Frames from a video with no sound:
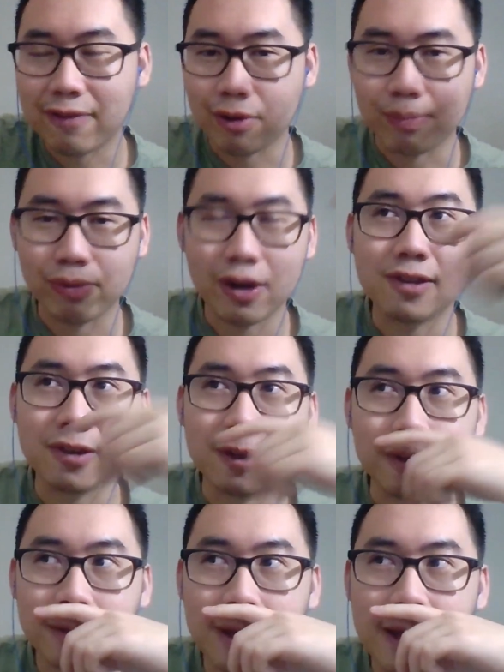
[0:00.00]

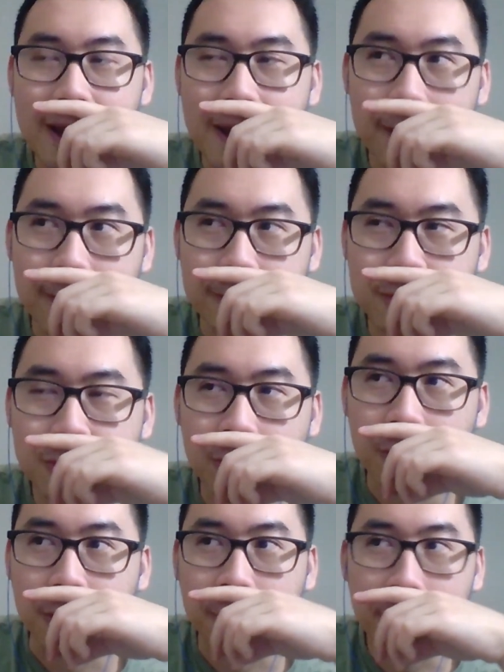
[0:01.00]
present. And
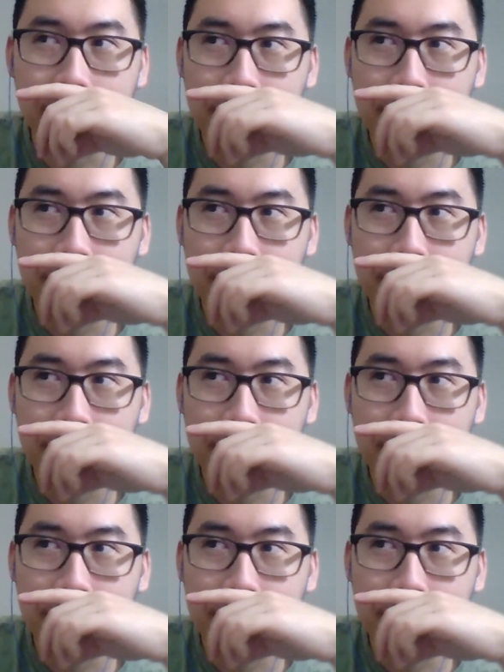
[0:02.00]
Stark